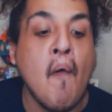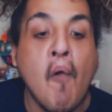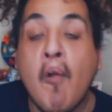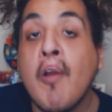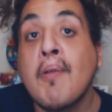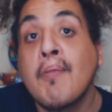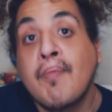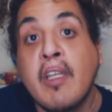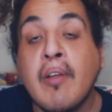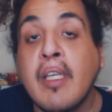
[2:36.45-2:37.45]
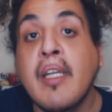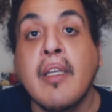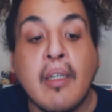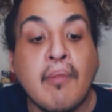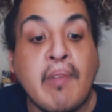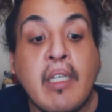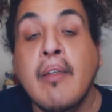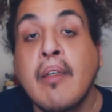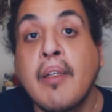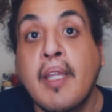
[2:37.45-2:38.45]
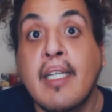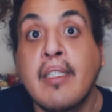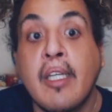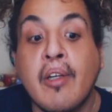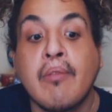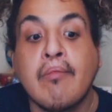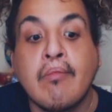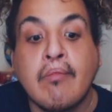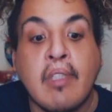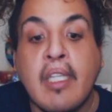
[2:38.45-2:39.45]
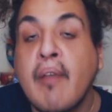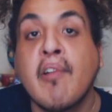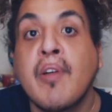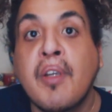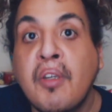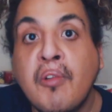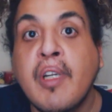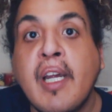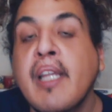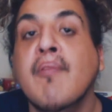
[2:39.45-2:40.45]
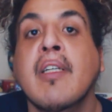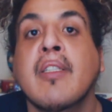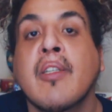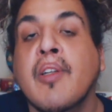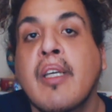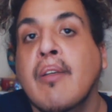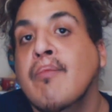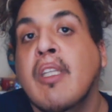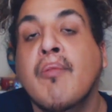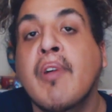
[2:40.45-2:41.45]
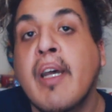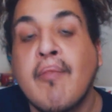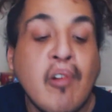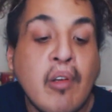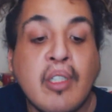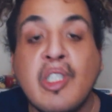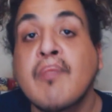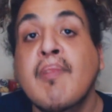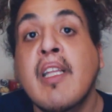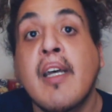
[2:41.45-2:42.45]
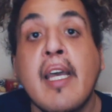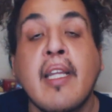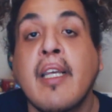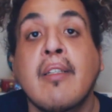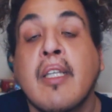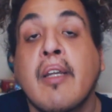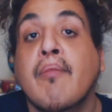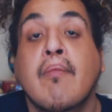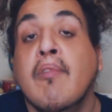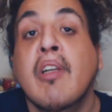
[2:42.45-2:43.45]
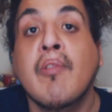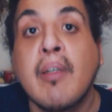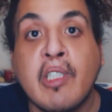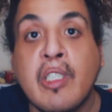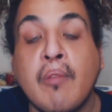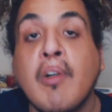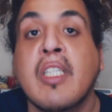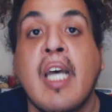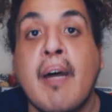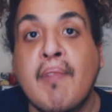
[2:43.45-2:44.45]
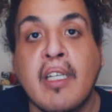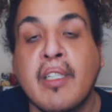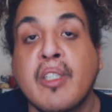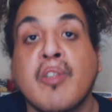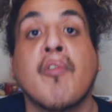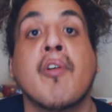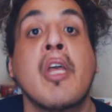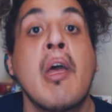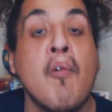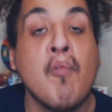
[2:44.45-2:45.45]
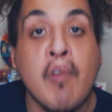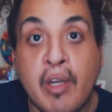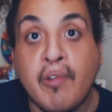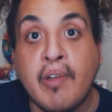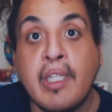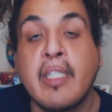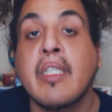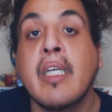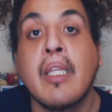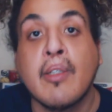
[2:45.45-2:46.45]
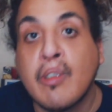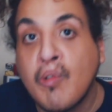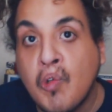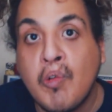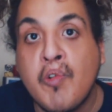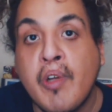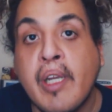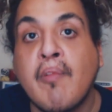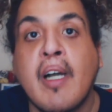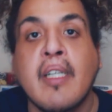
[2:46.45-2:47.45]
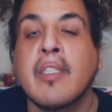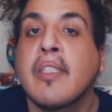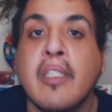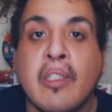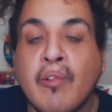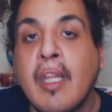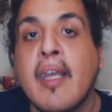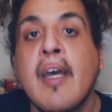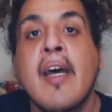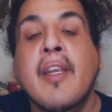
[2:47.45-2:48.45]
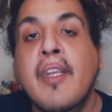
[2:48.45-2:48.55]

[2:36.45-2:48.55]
Or, you know, again, it could be that they're never gonna do it anyway, so they did whatever. Or it could just be that, hey, they said, we don't give a shit what's happening in the story, we're doing this, it looks cool creative wise because he's doing, like,